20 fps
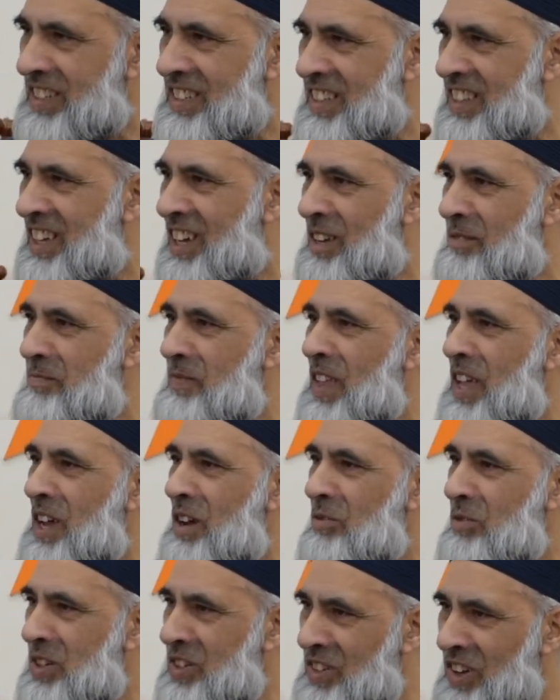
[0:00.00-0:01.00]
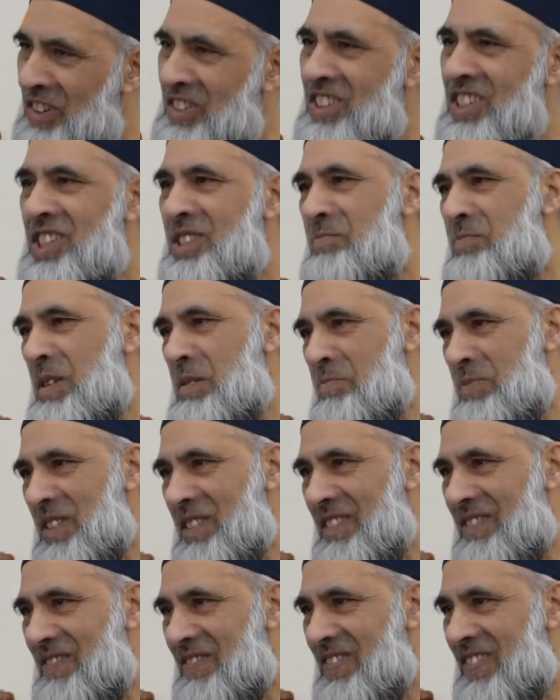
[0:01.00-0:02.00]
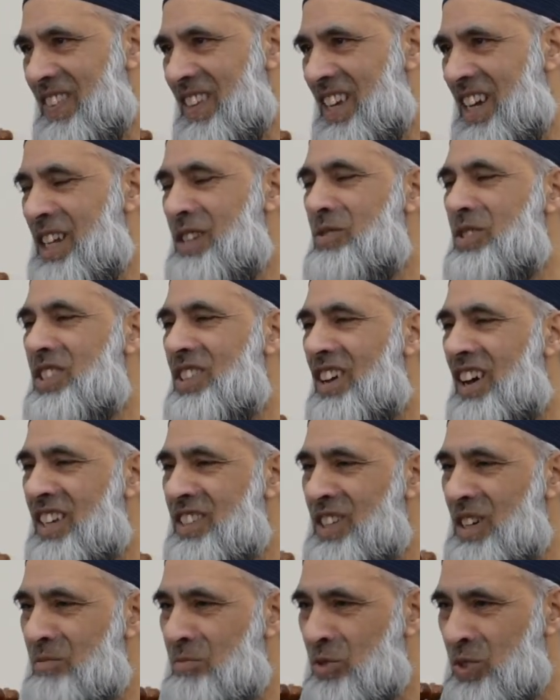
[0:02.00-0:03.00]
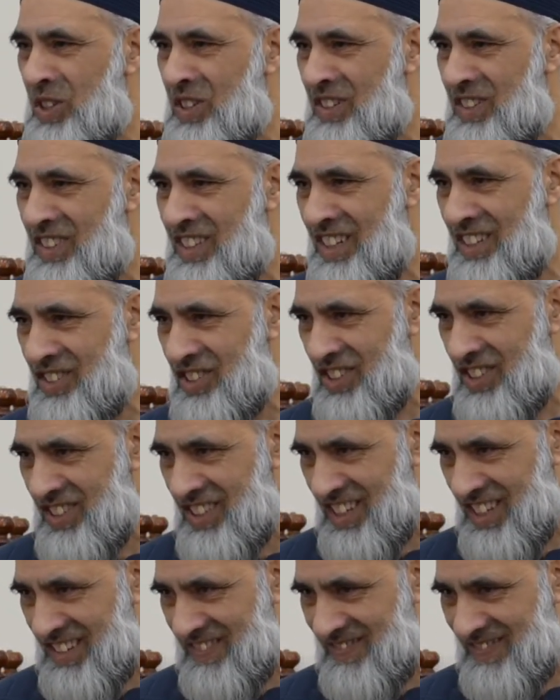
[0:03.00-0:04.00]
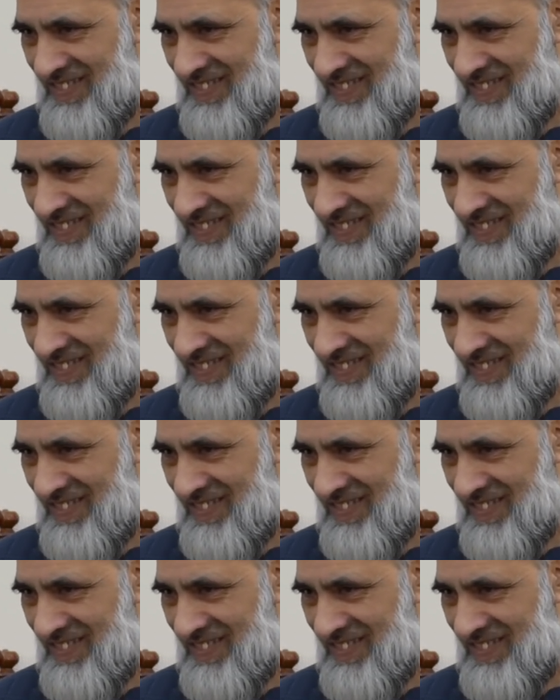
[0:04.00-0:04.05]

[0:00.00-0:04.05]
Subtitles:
Islam, were not these people. It was Khaja Muinuddin Chishti.